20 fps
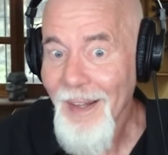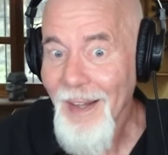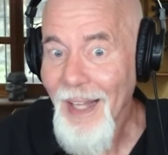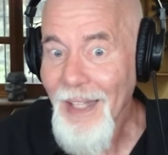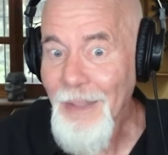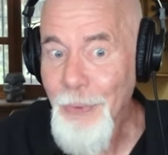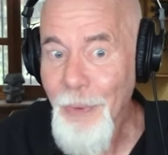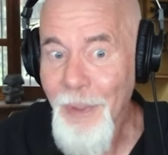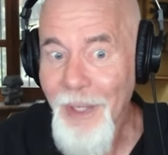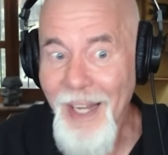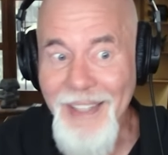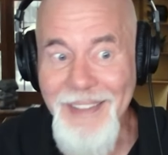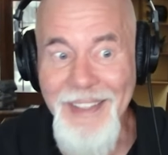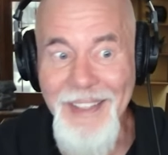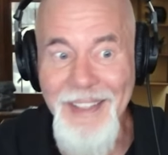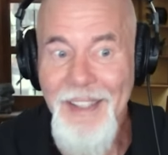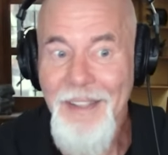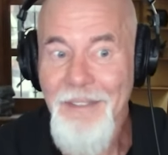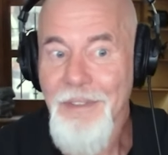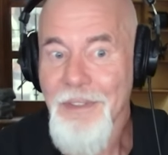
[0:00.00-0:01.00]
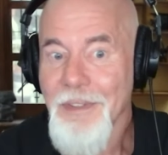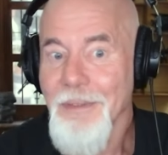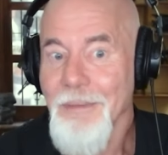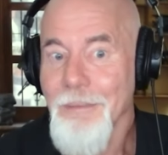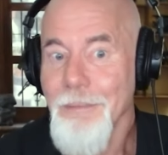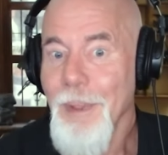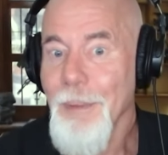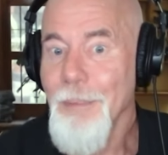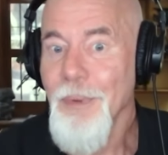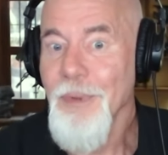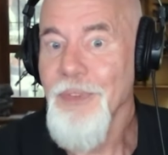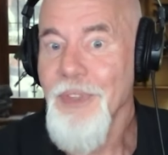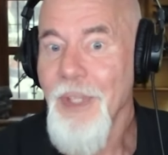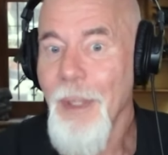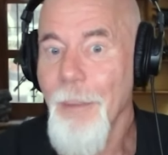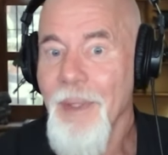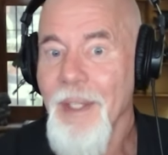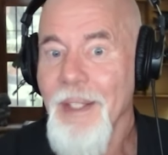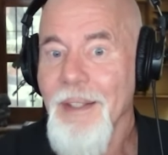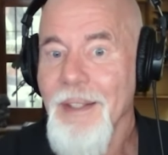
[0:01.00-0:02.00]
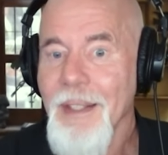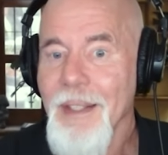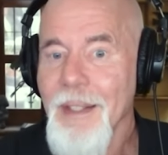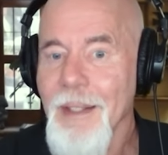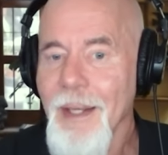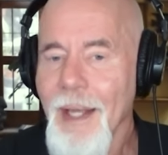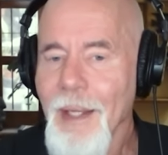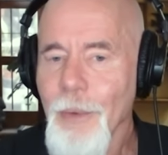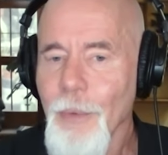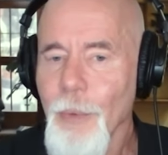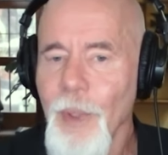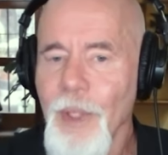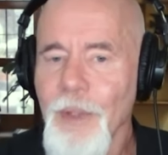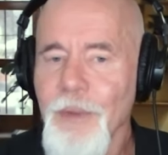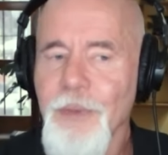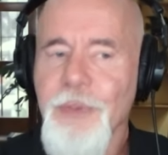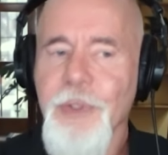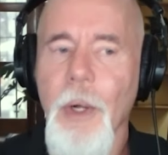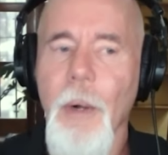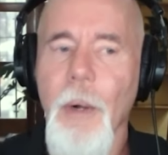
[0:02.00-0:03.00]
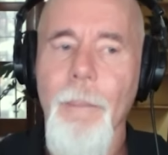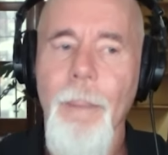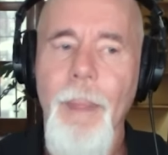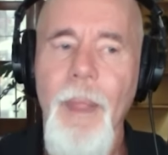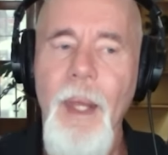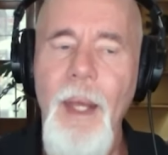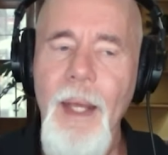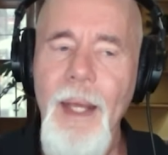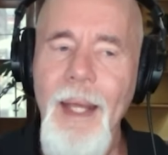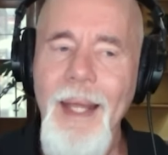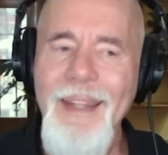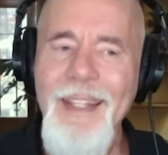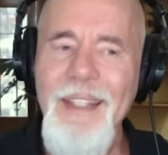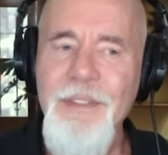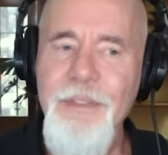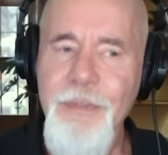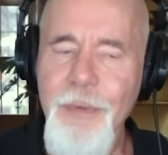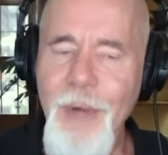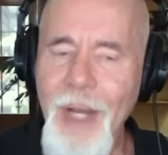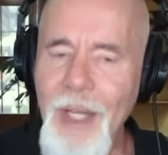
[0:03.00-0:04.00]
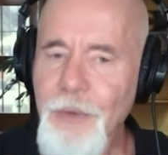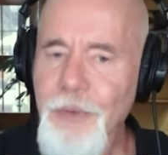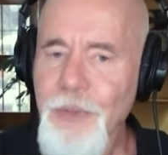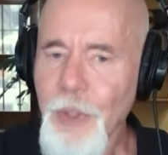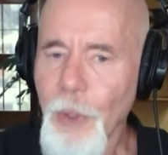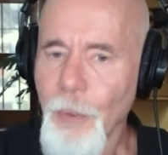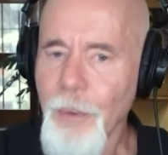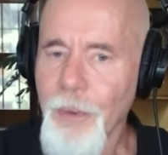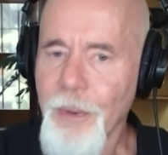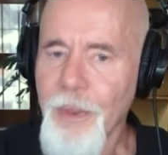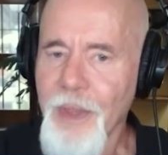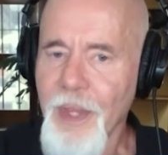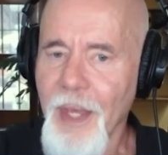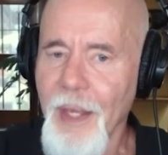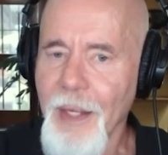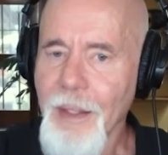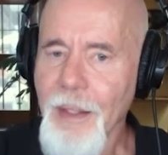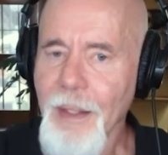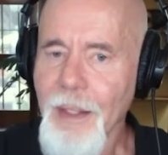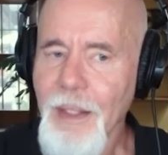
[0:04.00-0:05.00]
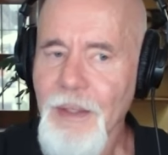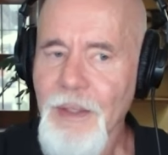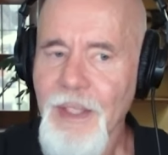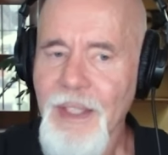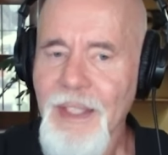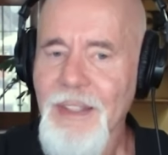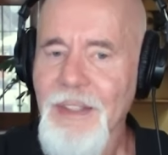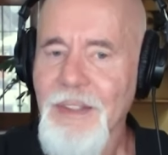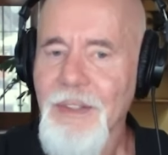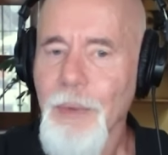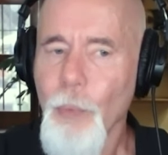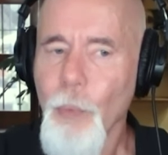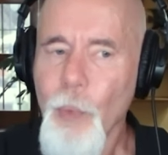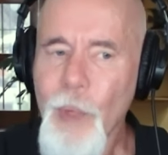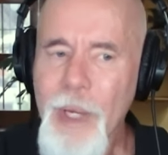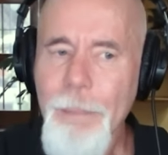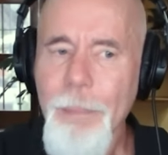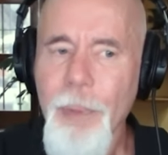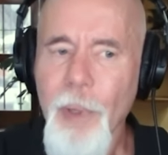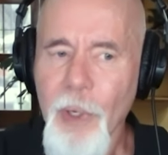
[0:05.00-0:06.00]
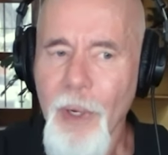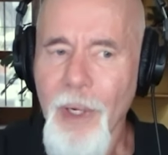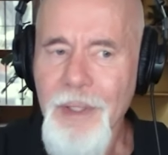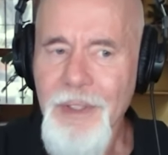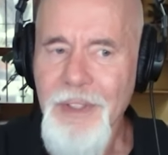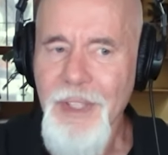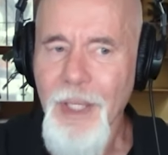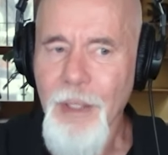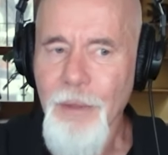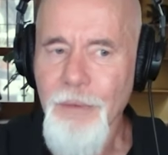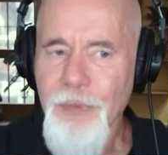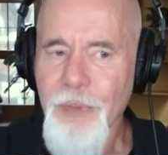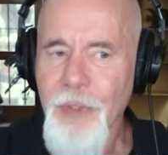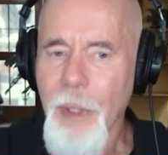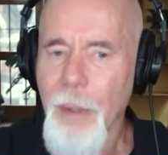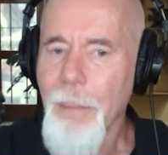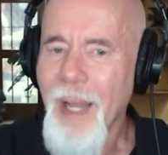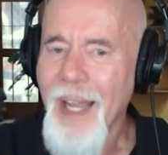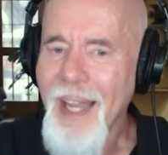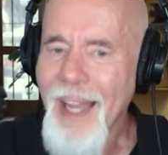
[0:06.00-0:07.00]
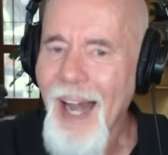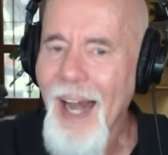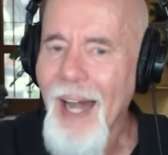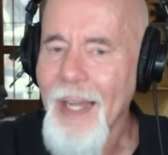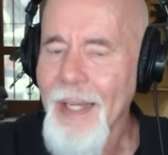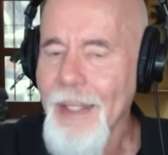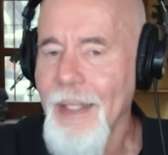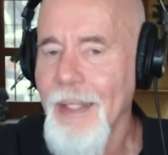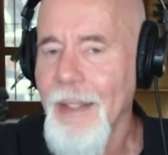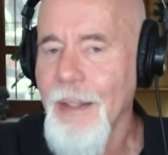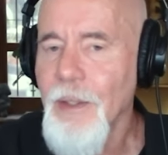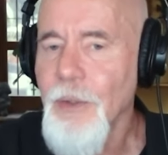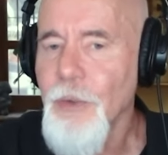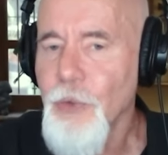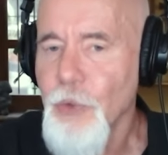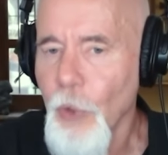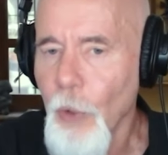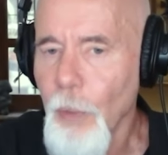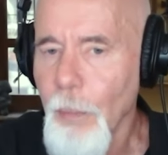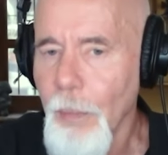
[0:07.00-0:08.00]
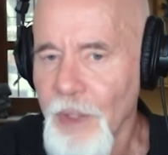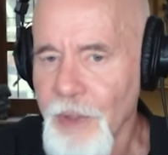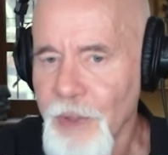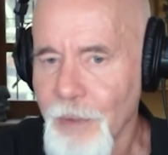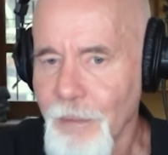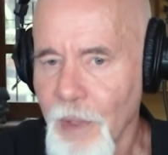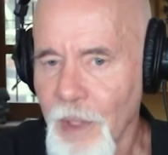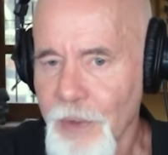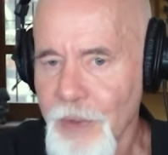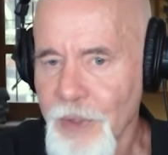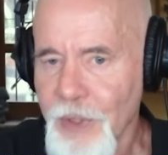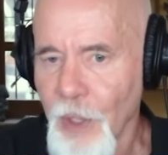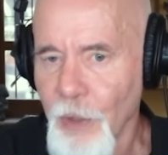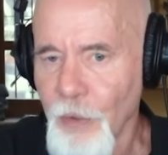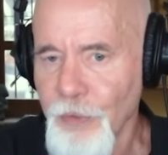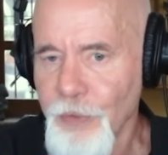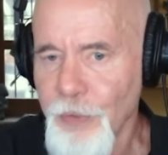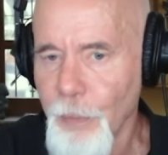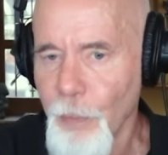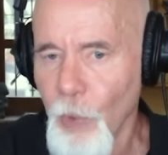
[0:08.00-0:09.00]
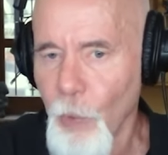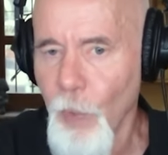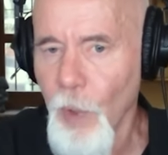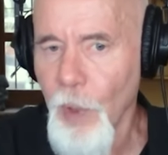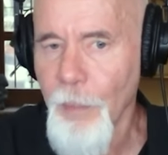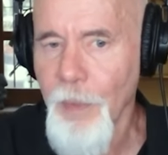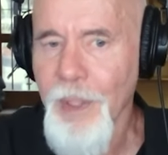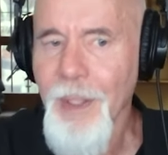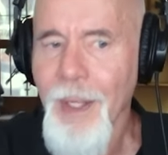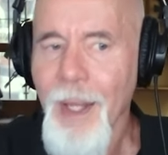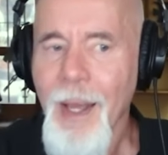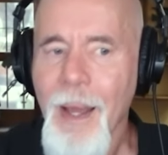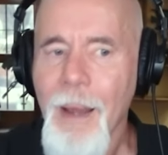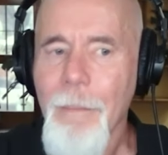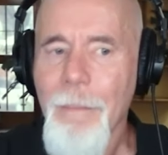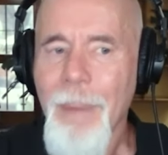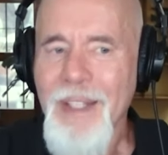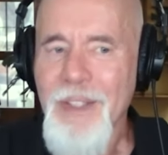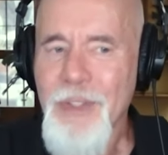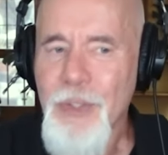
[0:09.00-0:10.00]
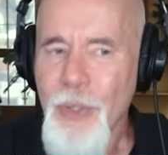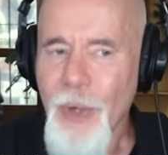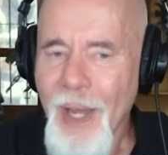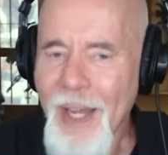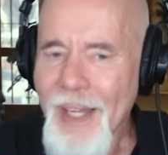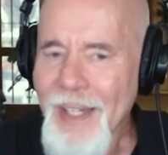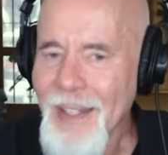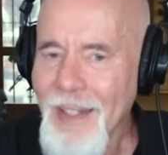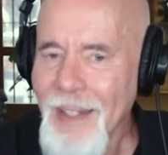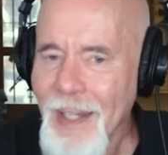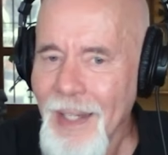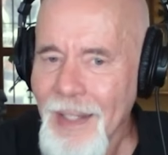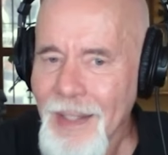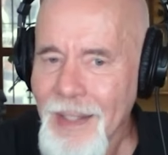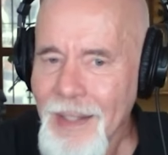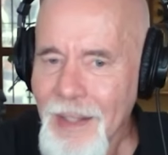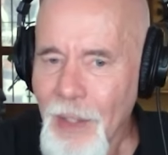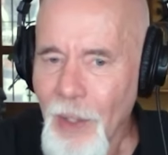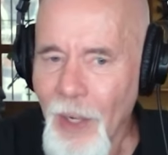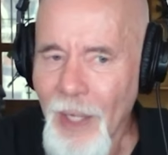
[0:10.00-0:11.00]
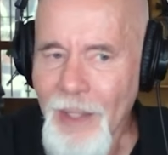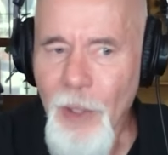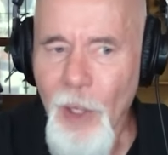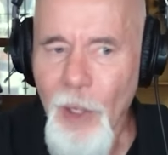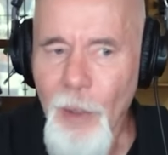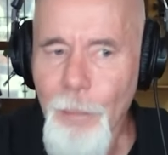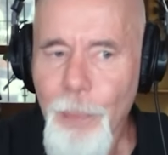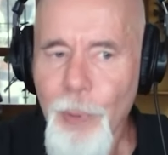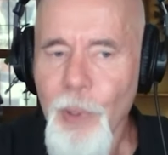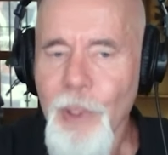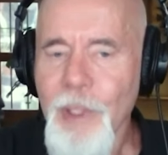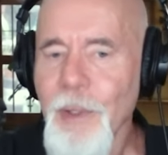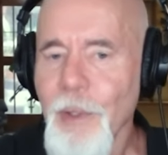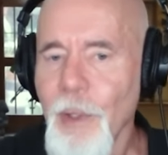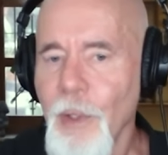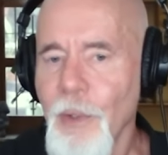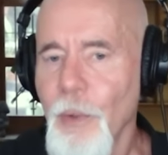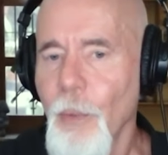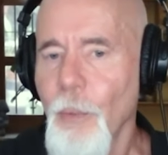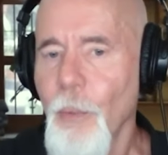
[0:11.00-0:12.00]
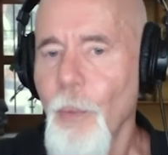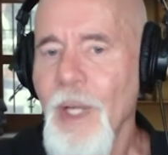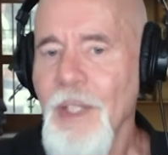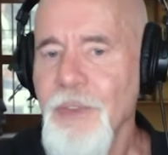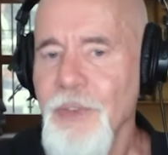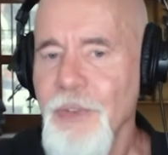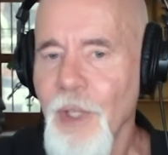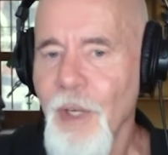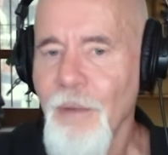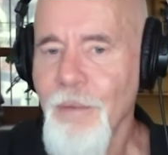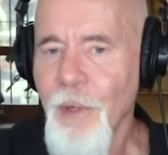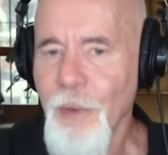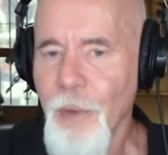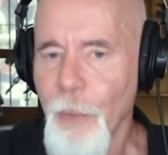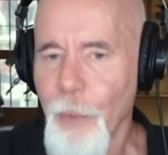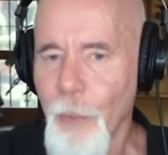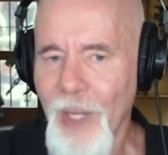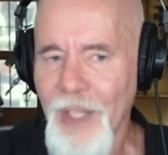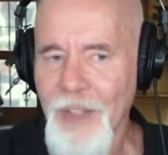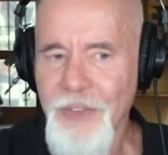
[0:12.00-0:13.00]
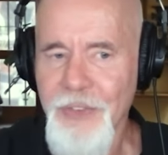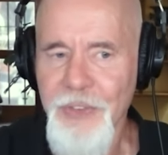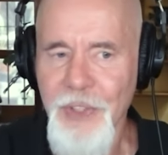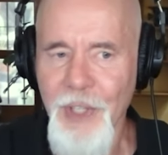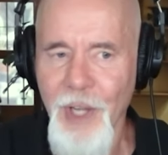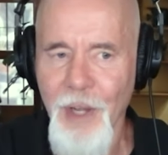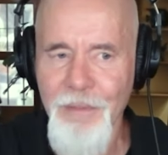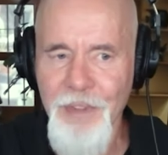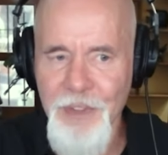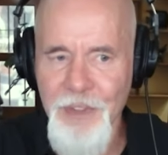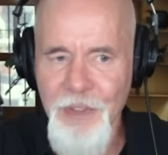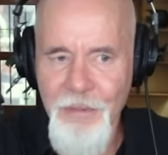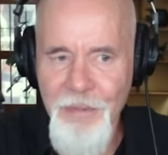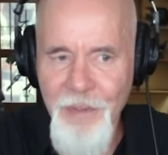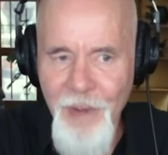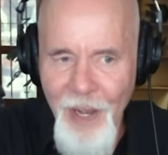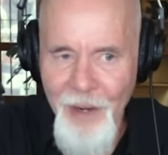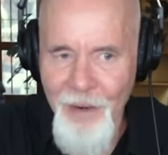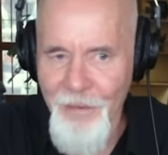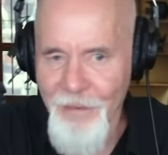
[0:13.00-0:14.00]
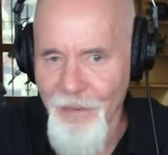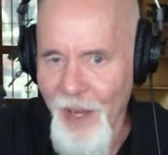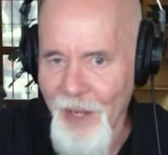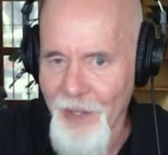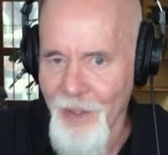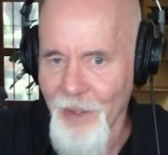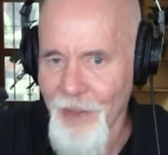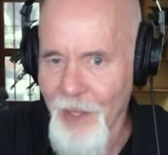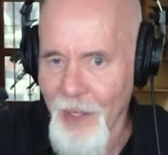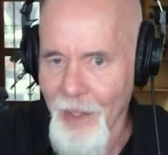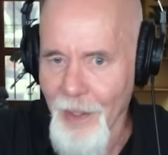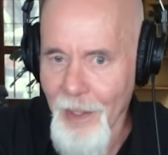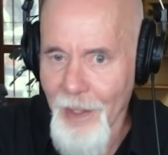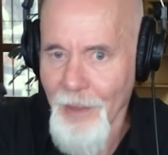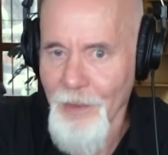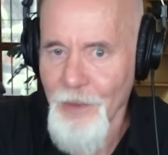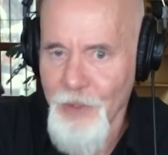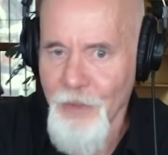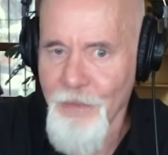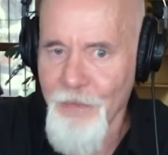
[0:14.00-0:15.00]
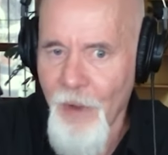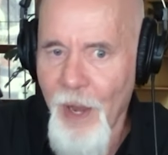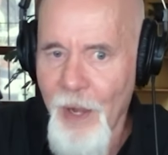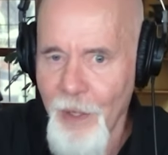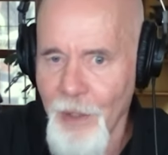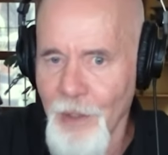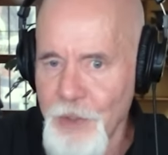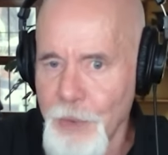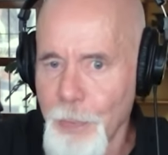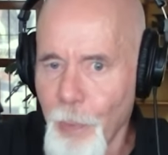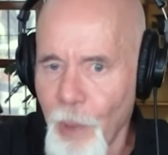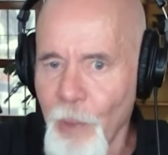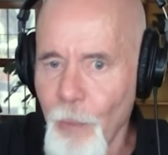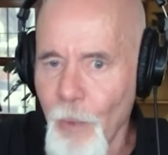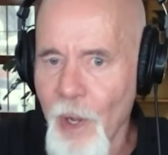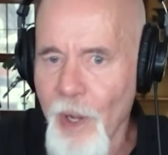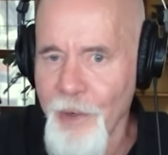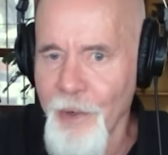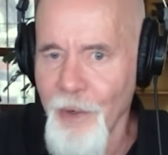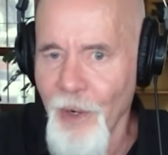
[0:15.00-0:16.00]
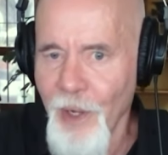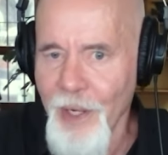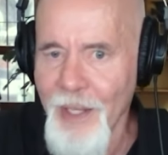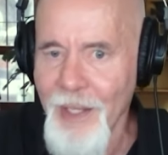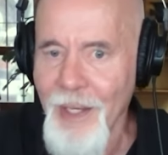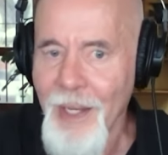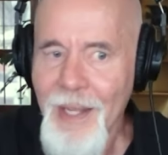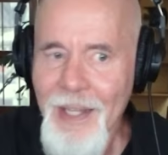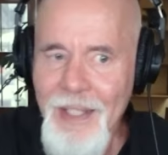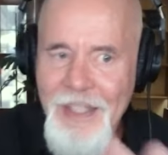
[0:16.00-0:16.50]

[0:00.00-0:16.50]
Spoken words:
That's what actually gives people something to connect with. So this friend zone thing is we put ourselves there by hiding so much of ourselves from the woman, by trying to, you know, I call it putting the wet stuff on the red stuff. It's a firefighter thing. Oh, there's a fire, let's spray water on it.